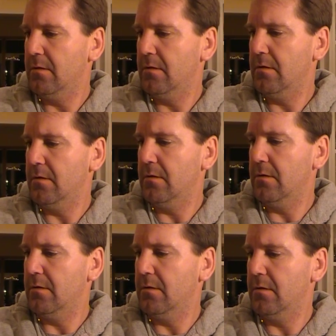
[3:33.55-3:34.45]

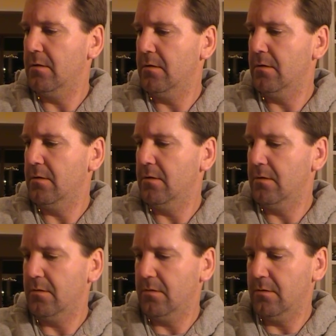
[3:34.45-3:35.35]

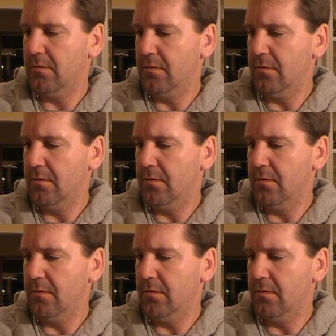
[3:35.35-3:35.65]
Nothing is said.